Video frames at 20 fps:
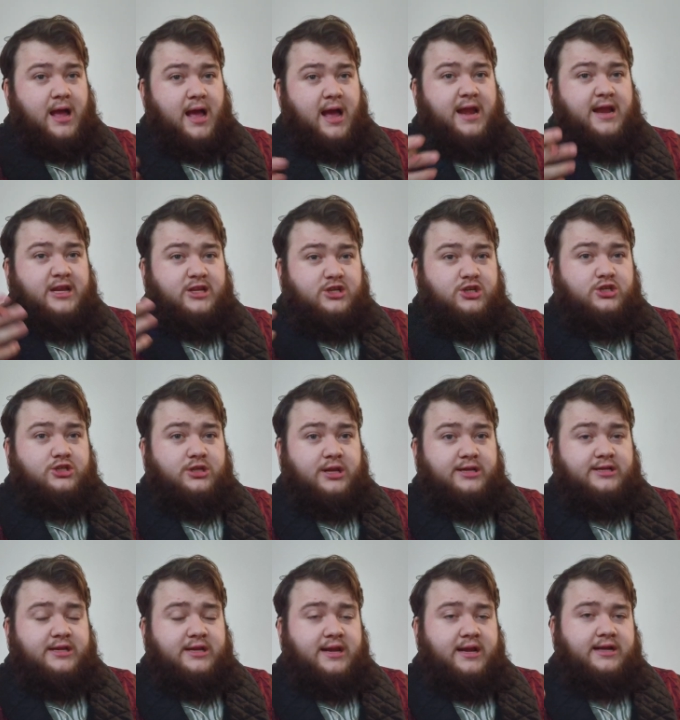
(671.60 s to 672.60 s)
And
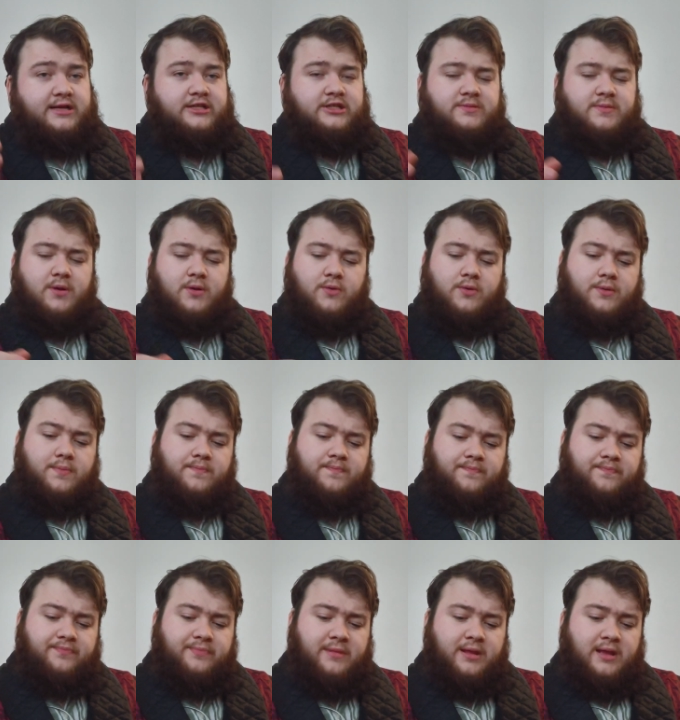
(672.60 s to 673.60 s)
it's a nice smoke.
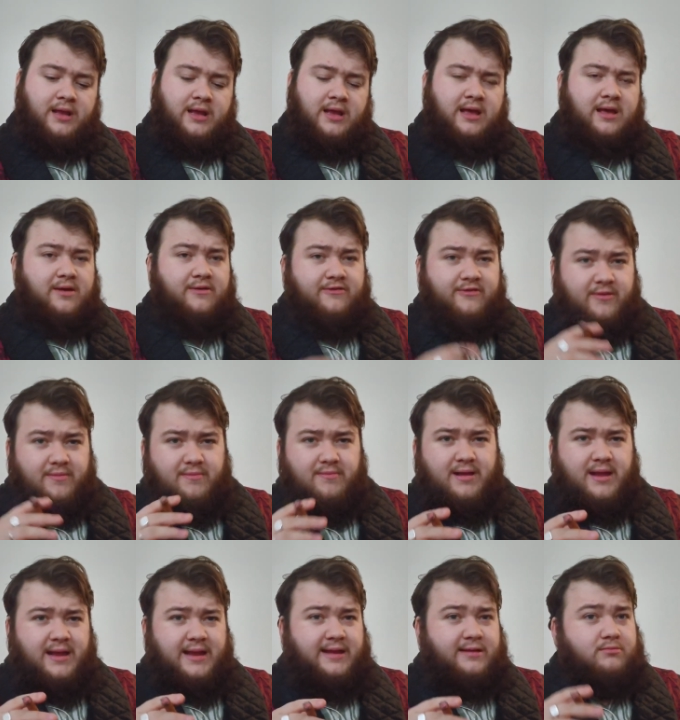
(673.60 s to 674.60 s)
For
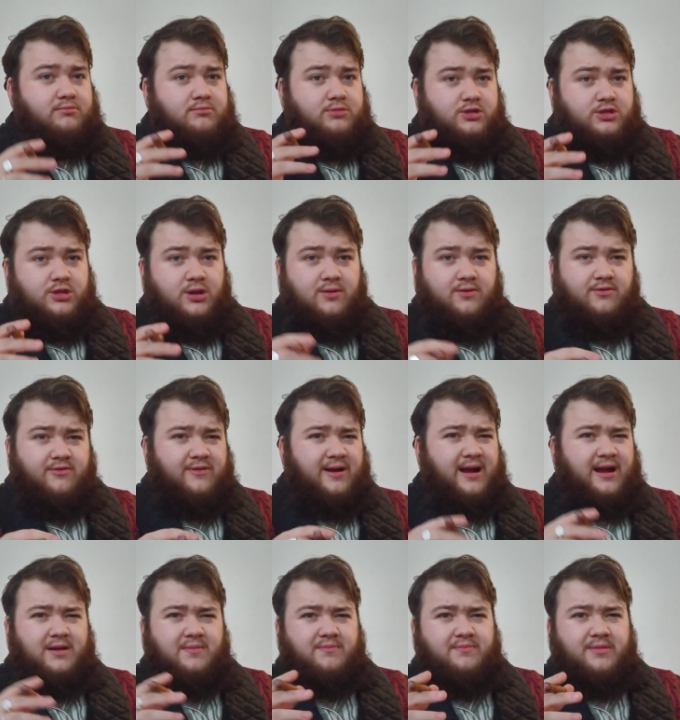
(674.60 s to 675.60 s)
me, so
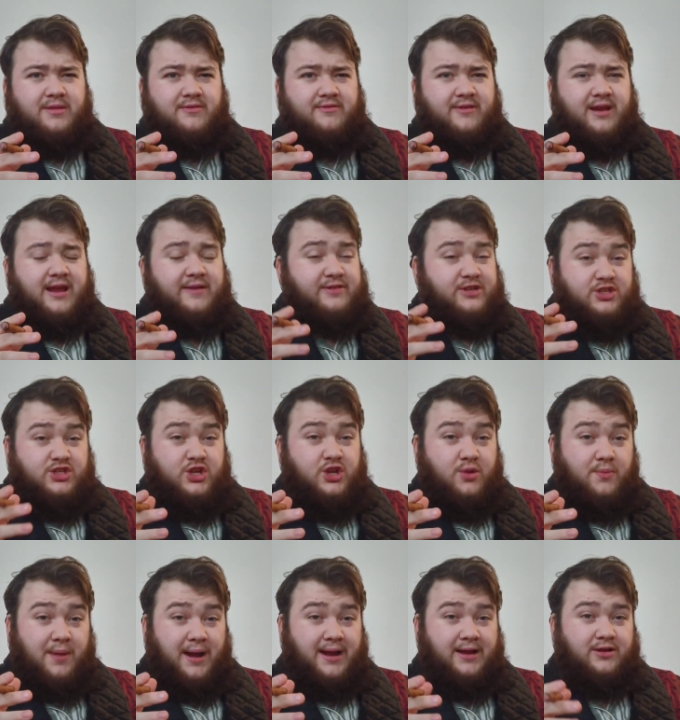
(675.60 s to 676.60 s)
far, the flavour's
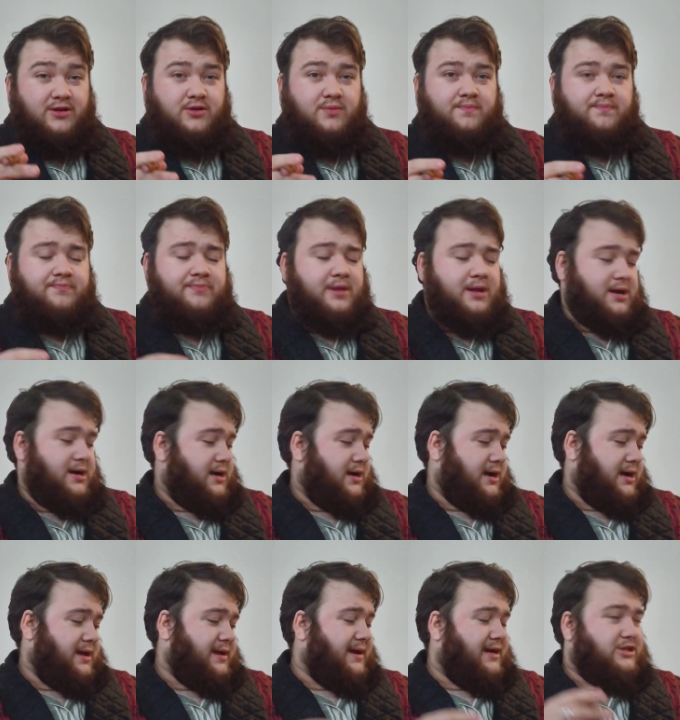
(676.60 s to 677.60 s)
too mild.
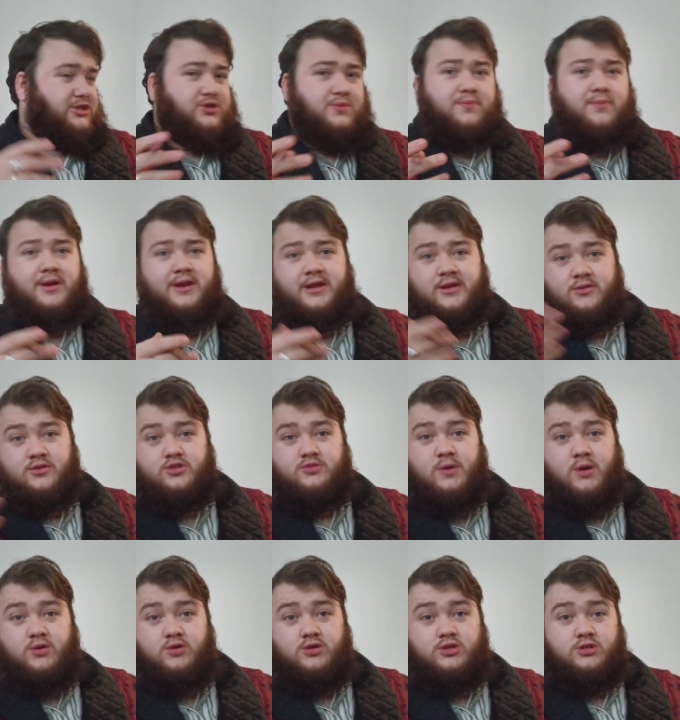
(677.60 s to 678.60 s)
As somebody who
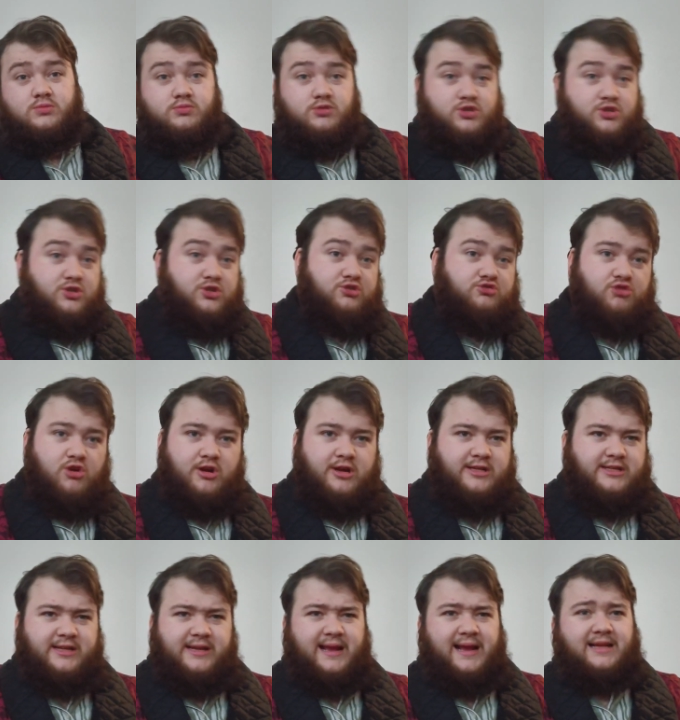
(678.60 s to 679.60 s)
smokes
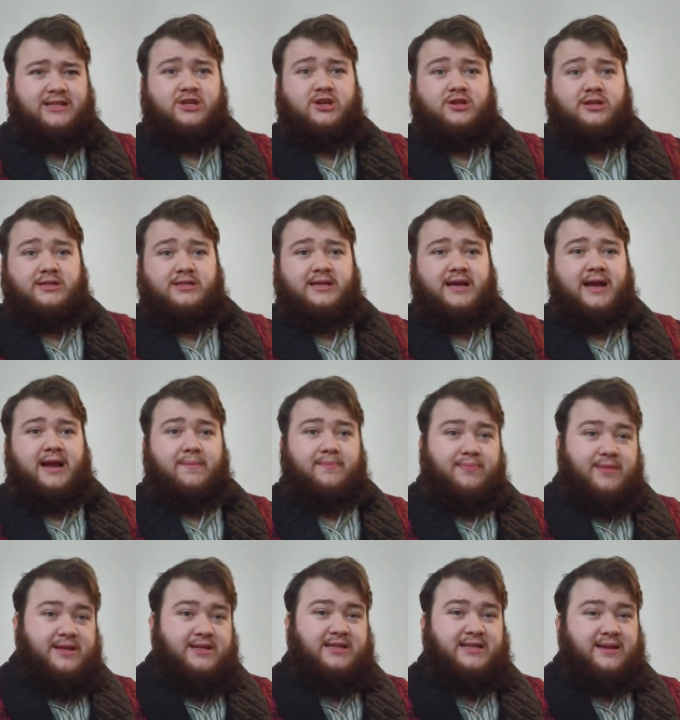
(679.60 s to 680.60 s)
stronger cigars all the
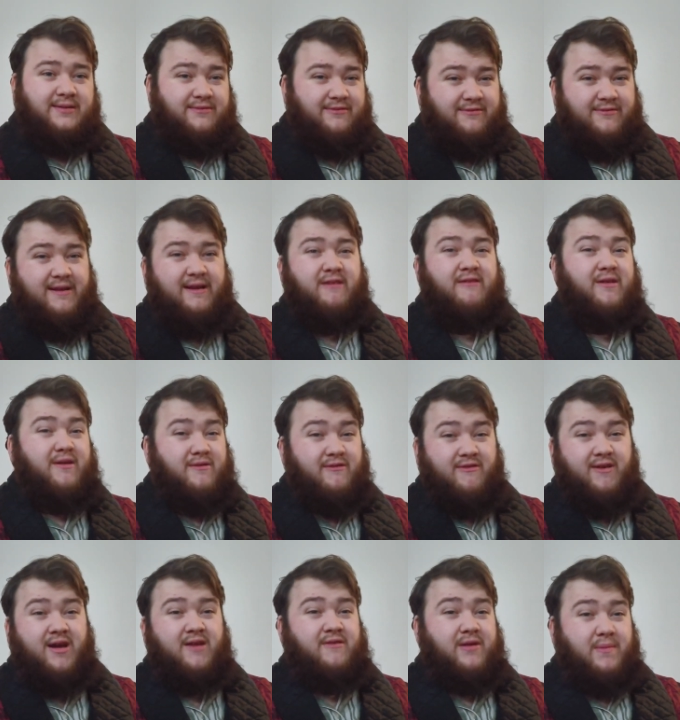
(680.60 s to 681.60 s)
time, this is a very,
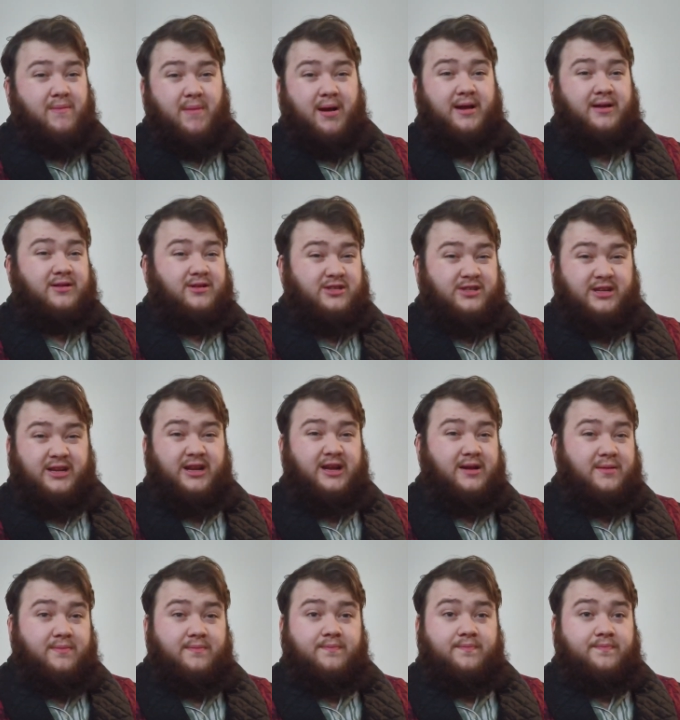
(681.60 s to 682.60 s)
very mild
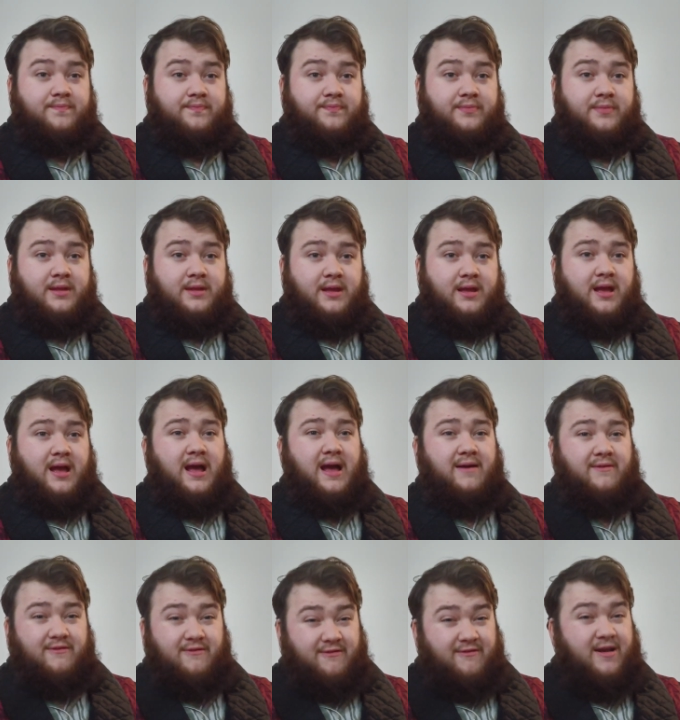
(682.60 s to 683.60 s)
cigar.
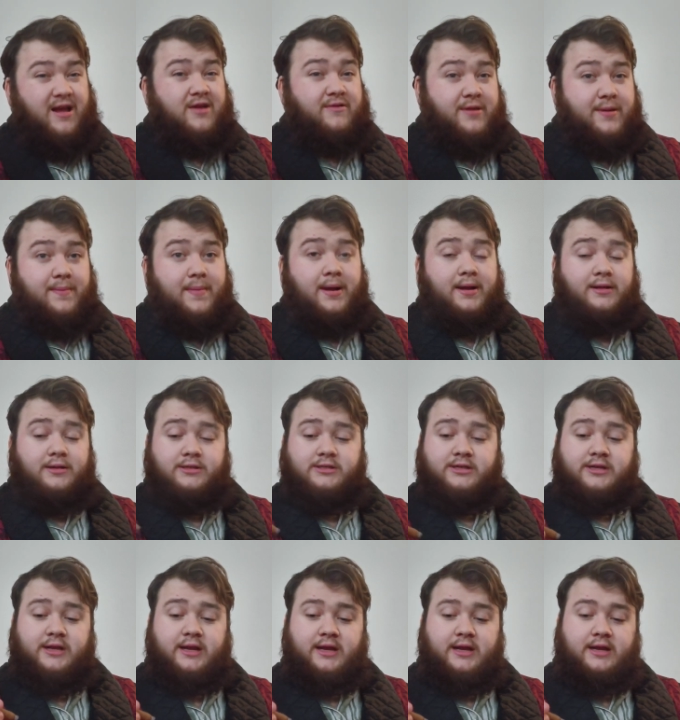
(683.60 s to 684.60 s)
A very mild
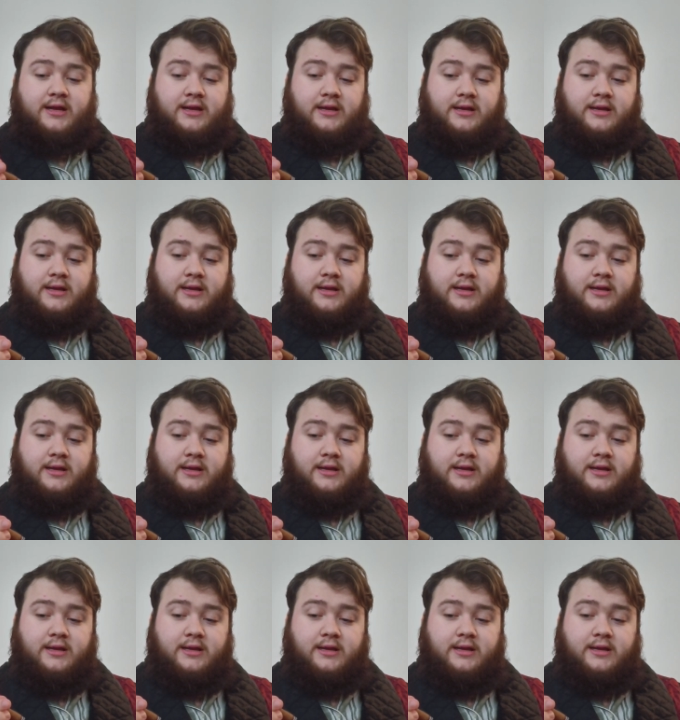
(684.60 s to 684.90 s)
cigar.